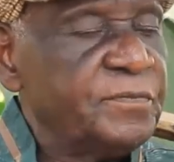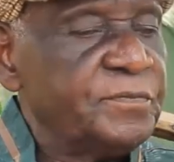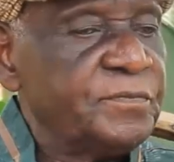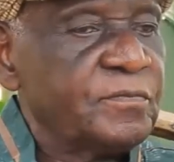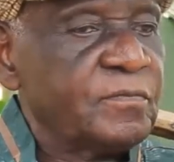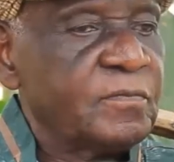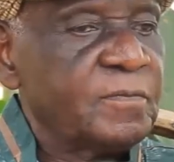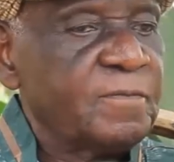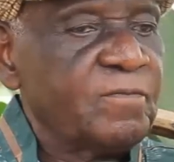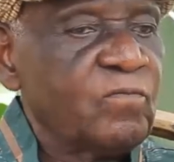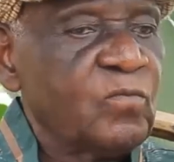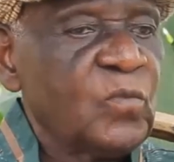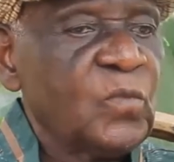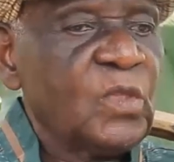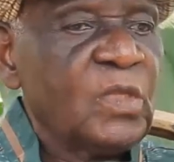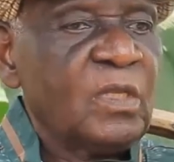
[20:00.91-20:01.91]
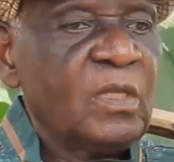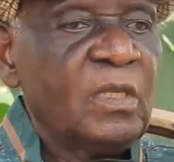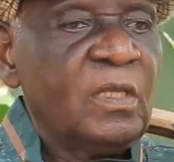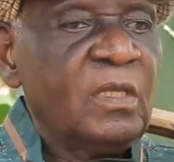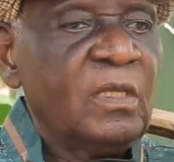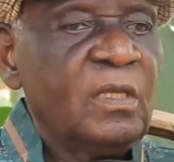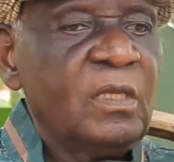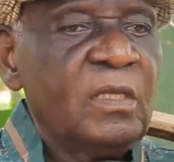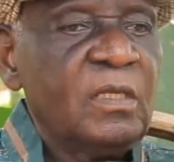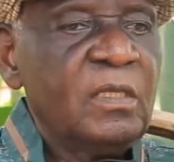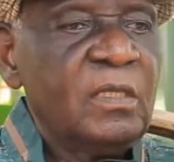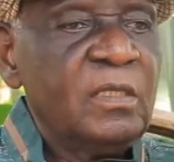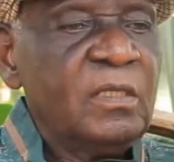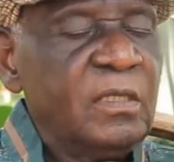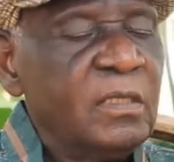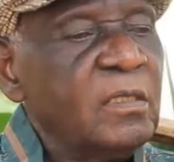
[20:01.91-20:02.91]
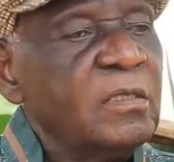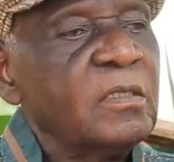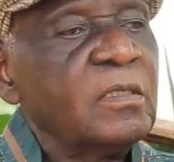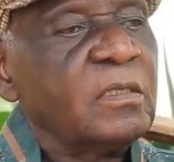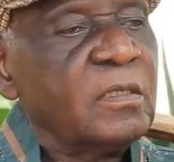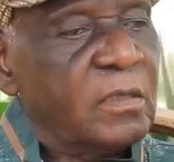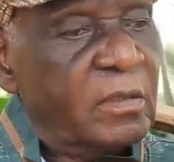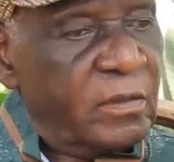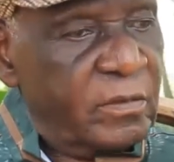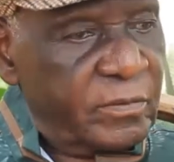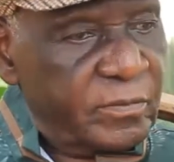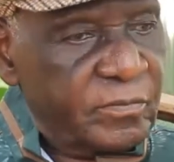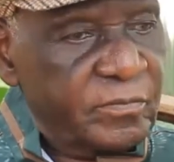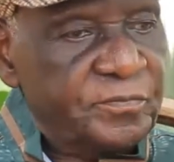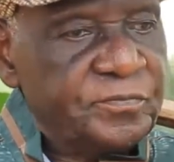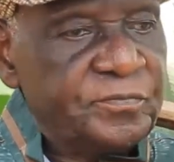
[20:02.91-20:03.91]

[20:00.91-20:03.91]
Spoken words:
serious one, there are few.